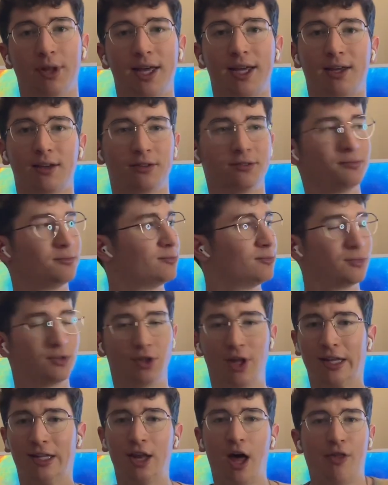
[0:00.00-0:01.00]

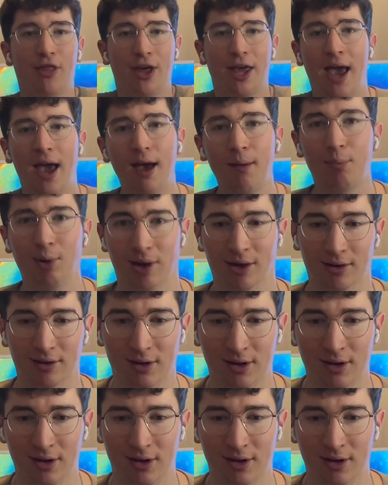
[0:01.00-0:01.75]
Like nothing happened.